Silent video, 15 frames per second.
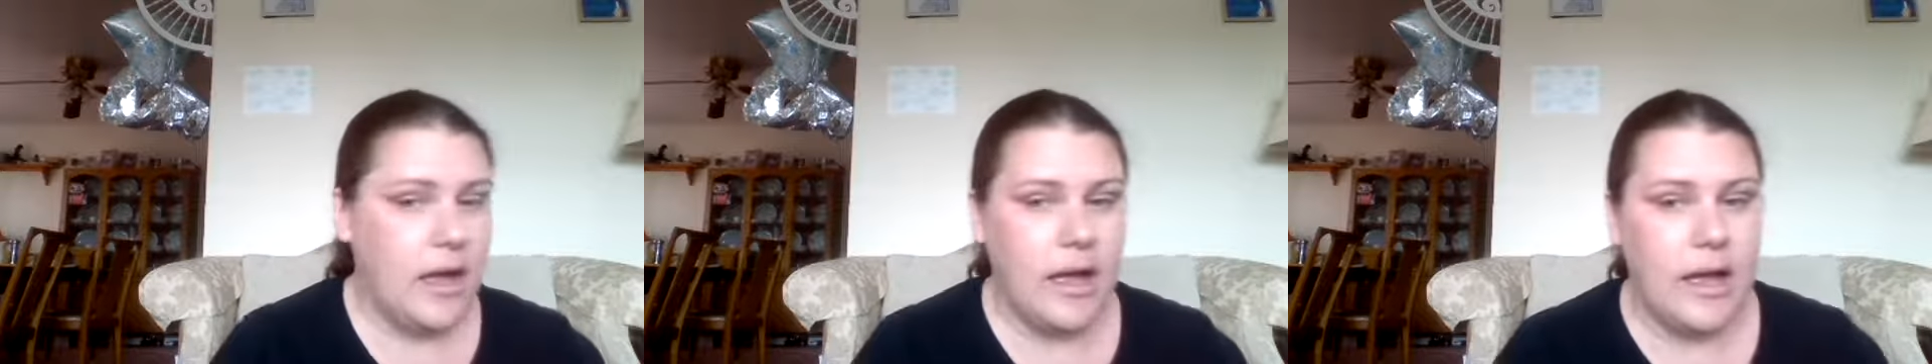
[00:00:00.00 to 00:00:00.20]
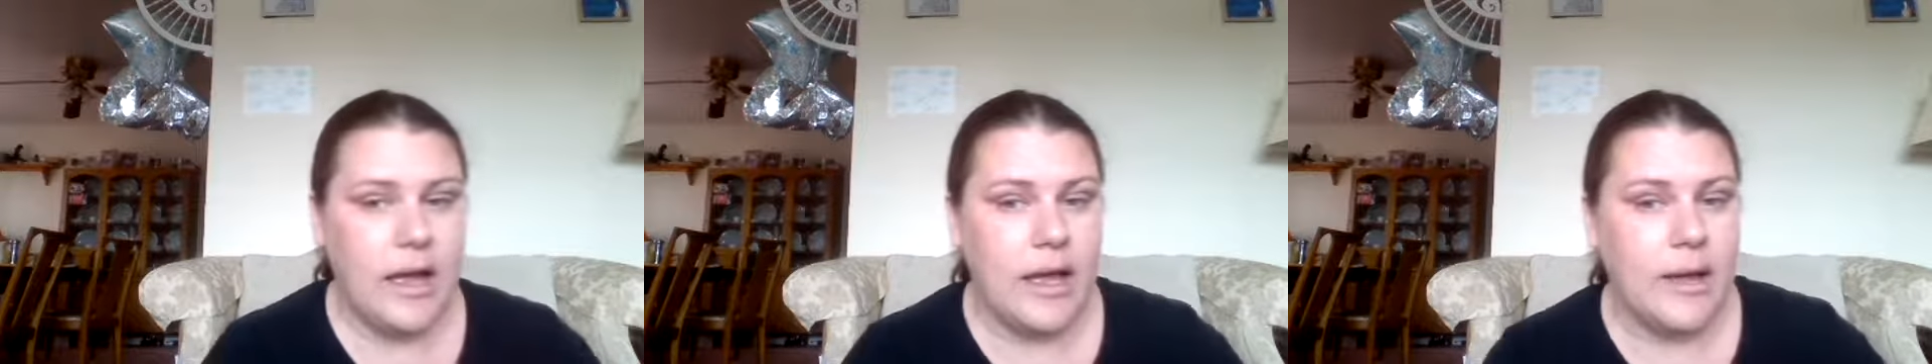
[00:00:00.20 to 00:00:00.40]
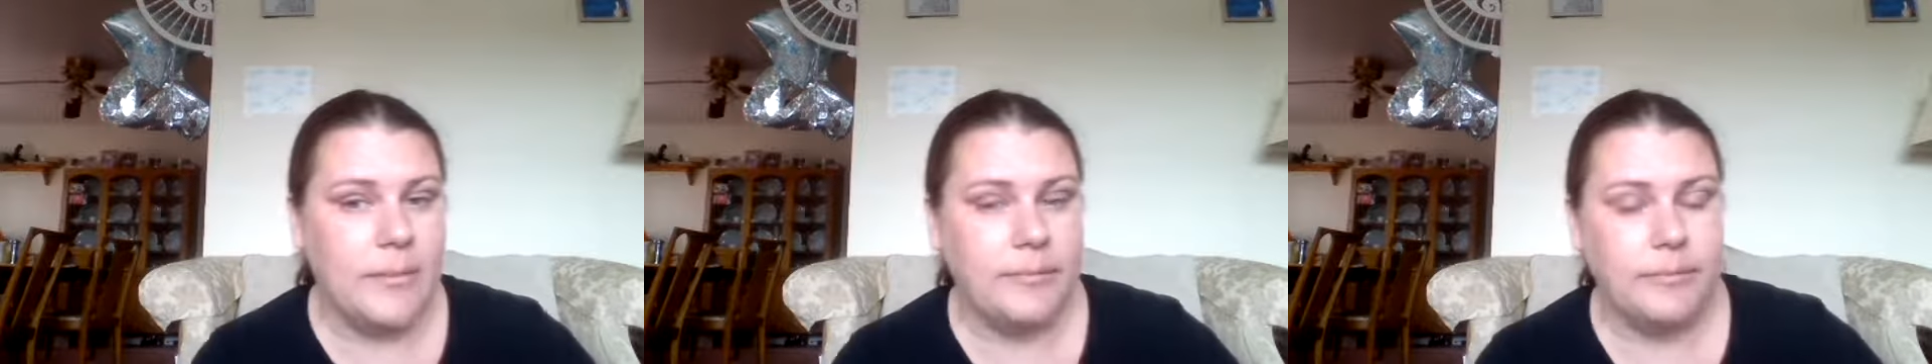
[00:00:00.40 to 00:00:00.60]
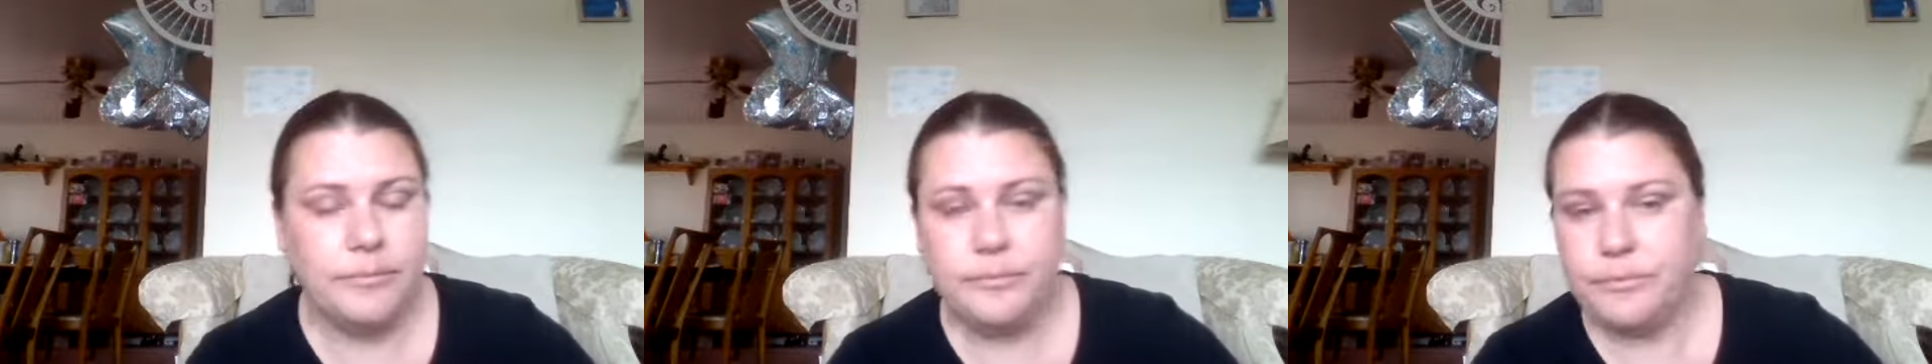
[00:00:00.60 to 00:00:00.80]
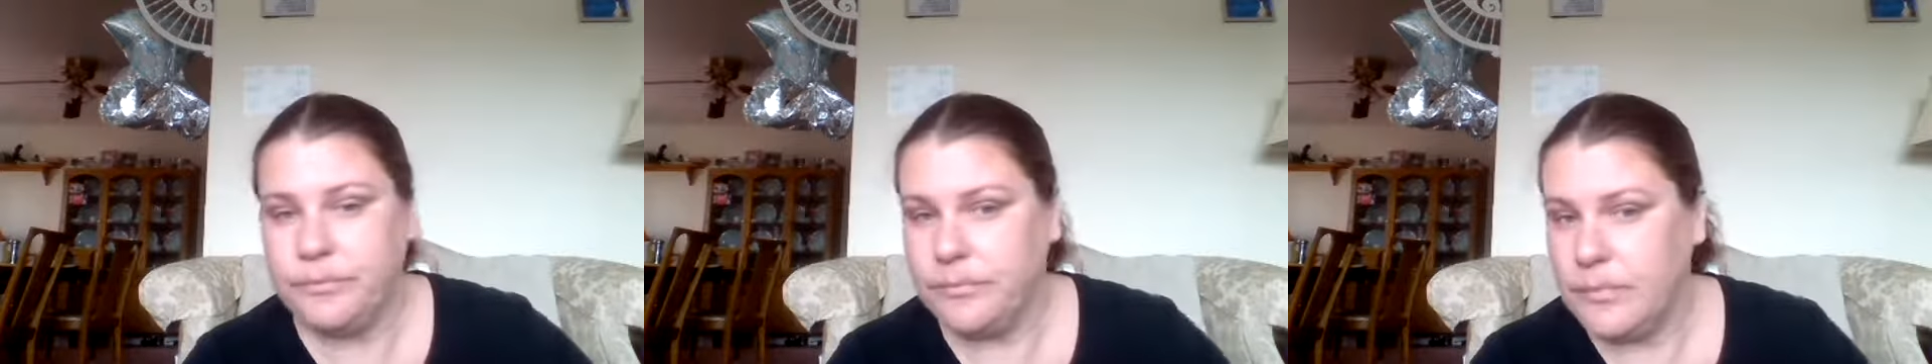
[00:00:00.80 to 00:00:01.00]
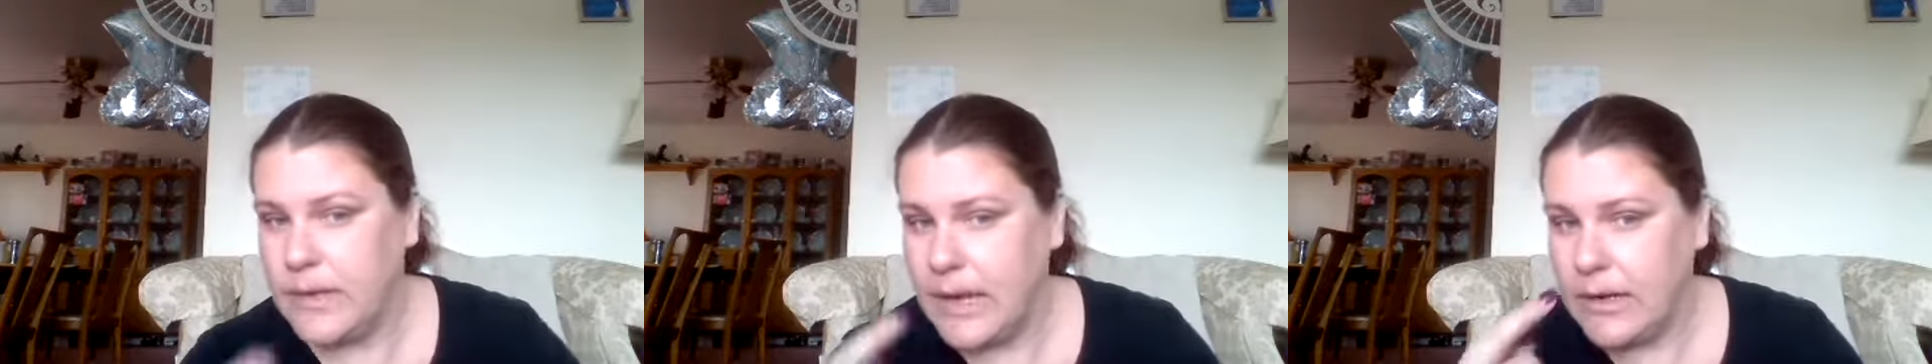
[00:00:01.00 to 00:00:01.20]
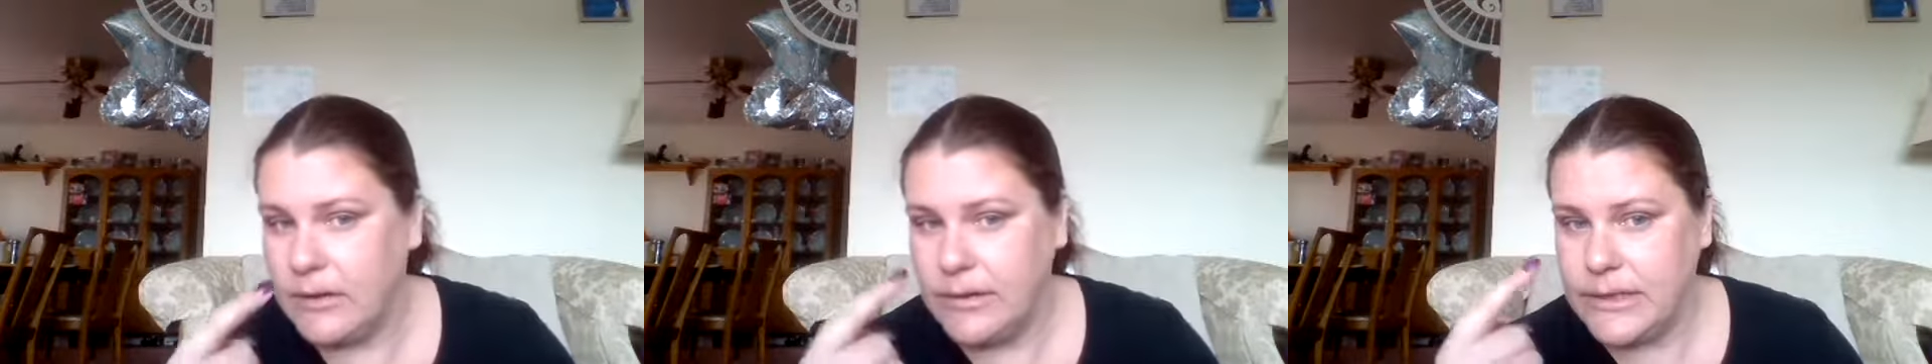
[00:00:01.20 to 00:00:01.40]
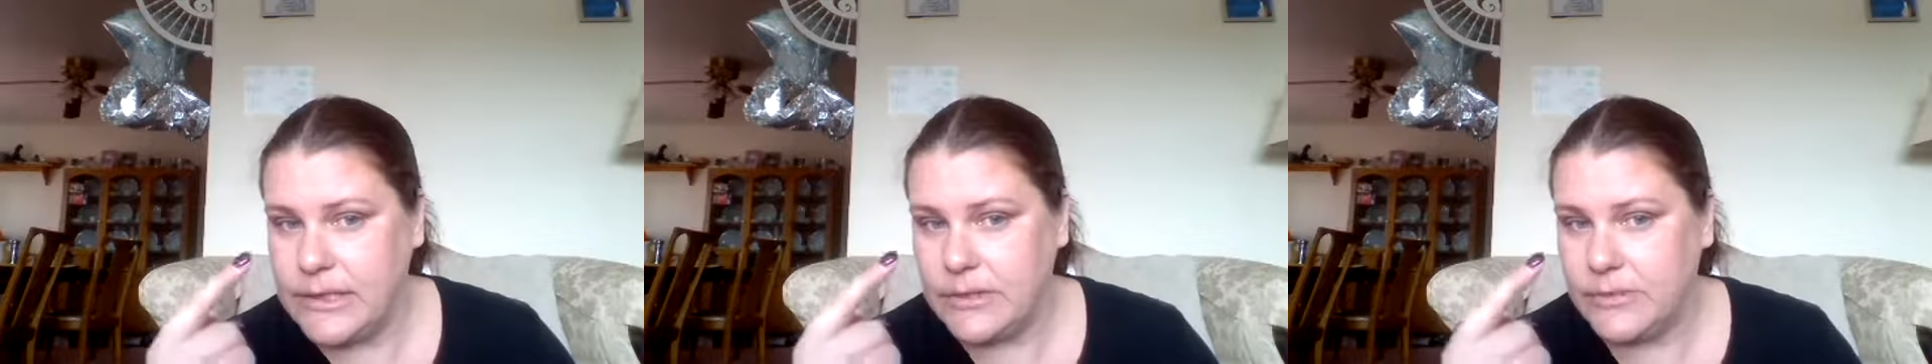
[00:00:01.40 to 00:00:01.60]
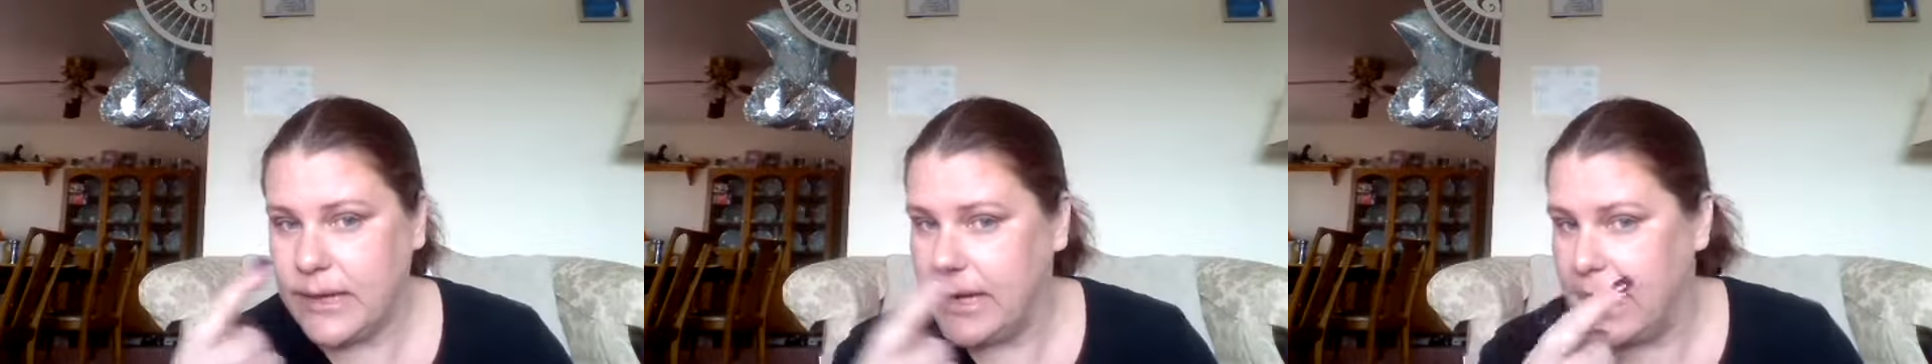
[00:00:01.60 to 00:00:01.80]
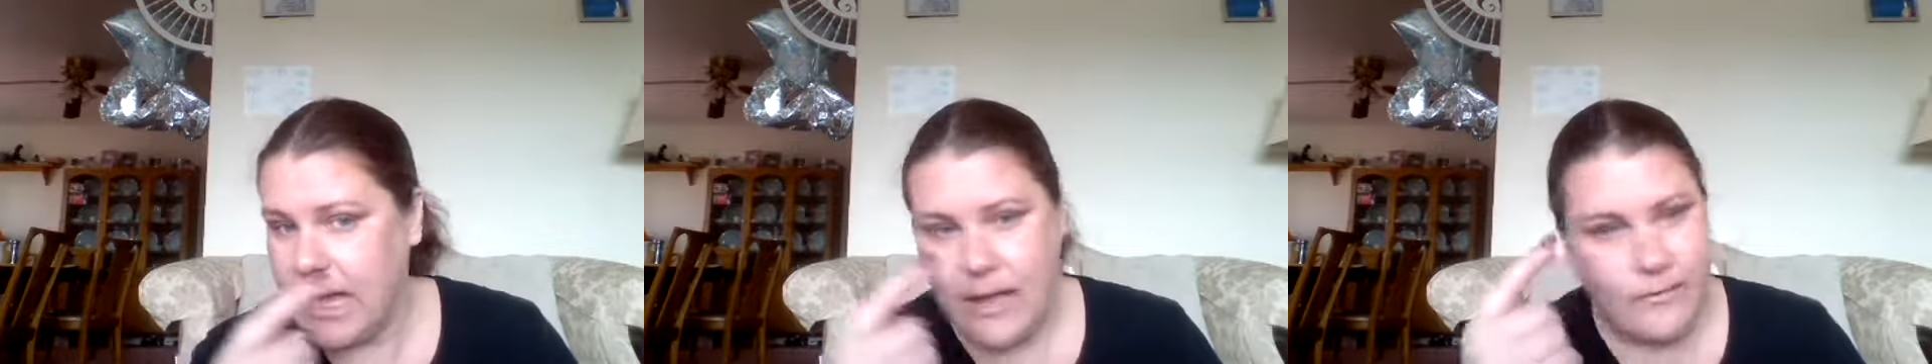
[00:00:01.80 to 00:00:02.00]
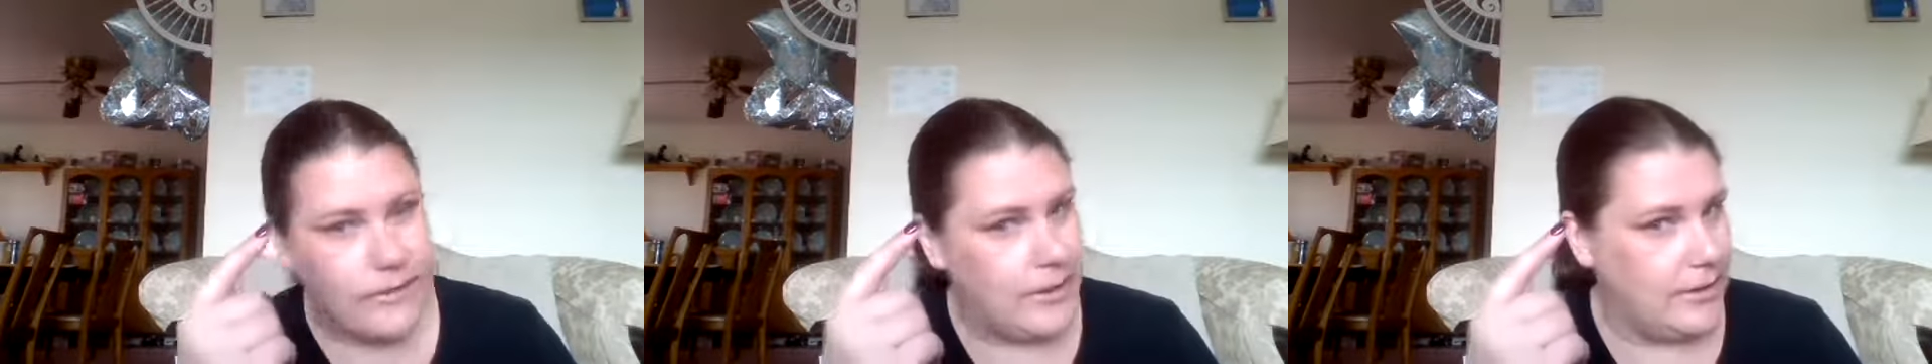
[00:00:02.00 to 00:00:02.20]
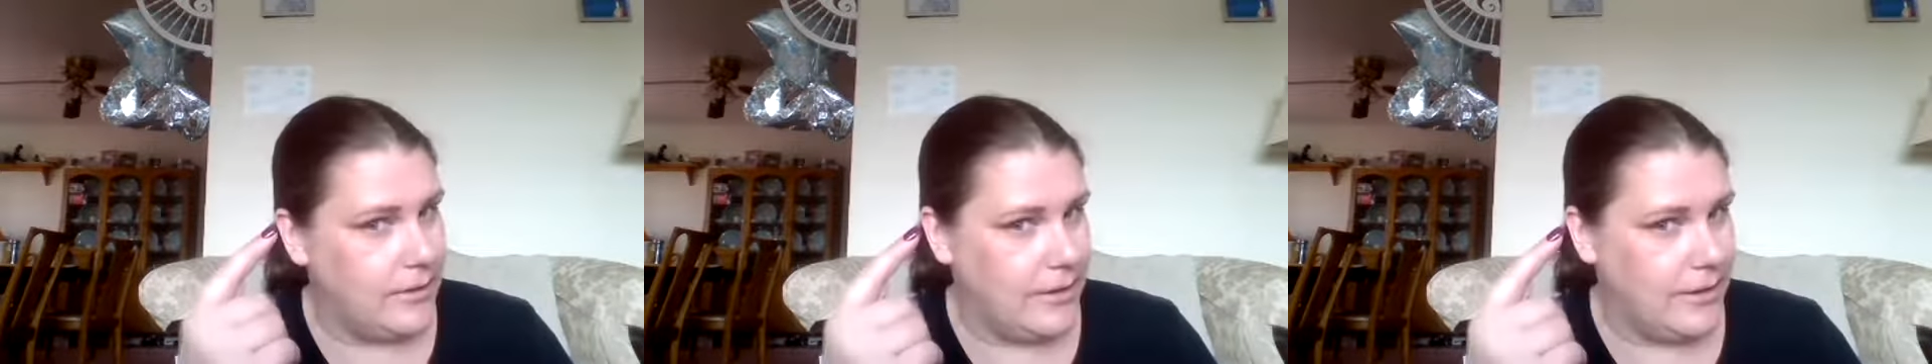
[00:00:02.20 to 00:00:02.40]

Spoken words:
Not only do I have it,